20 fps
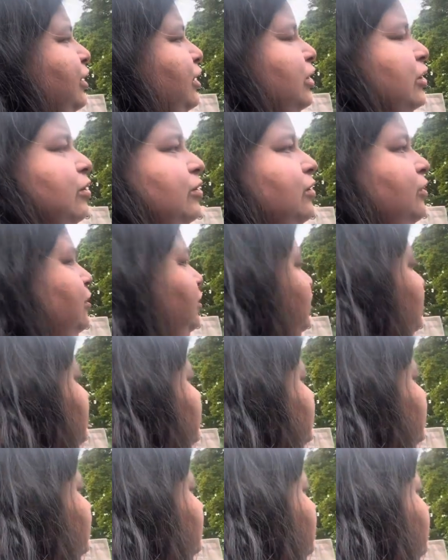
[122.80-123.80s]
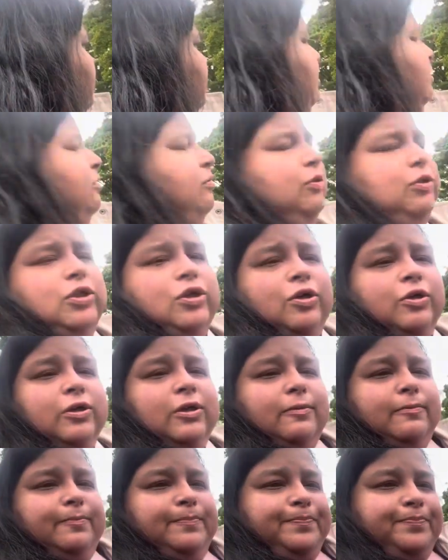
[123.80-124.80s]
you know those, what do you call
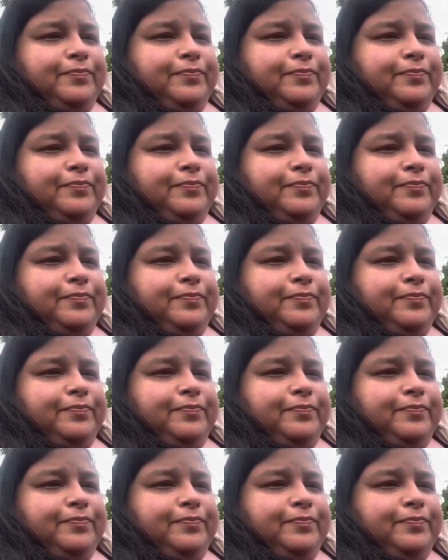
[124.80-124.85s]
them?